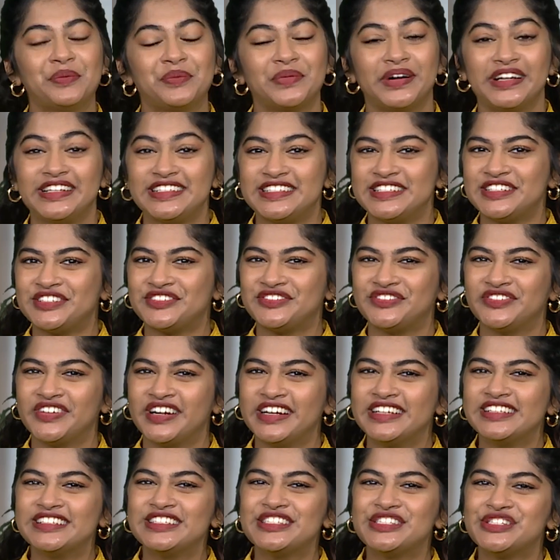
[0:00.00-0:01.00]
My dear
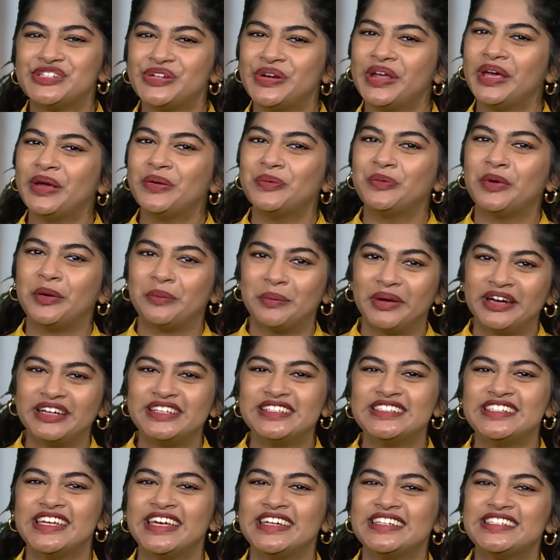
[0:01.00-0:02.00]
friends, today we're
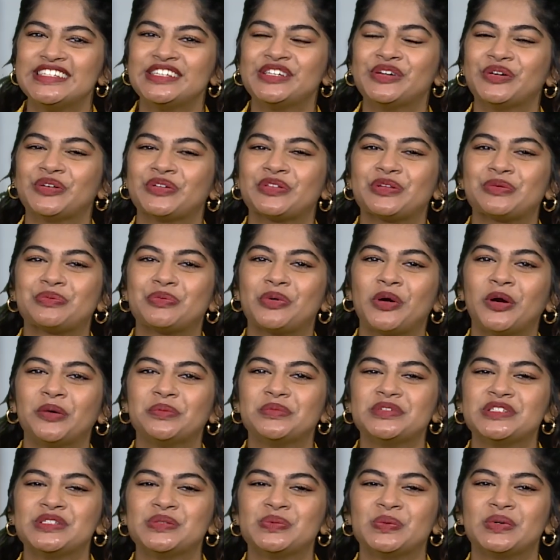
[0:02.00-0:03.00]
meditating on the
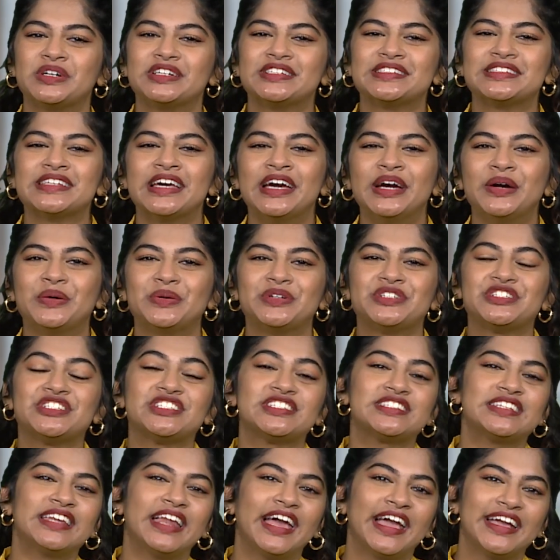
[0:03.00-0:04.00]
promised verse, which
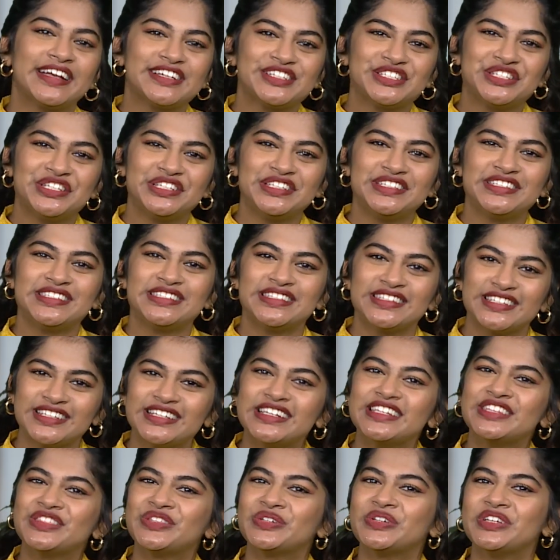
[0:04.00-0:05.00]
is in Exodus
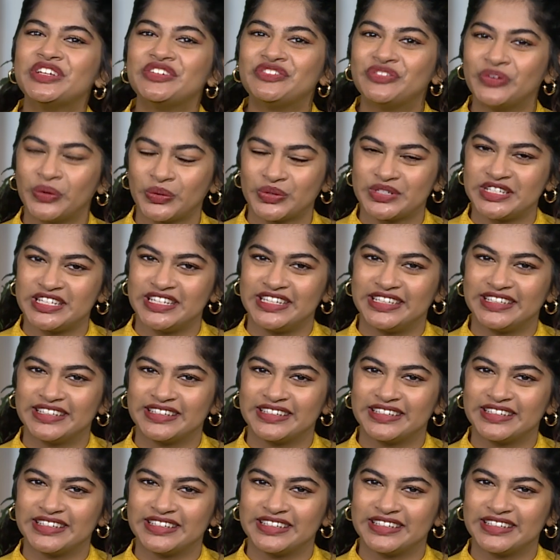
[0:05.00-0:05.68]
33:14.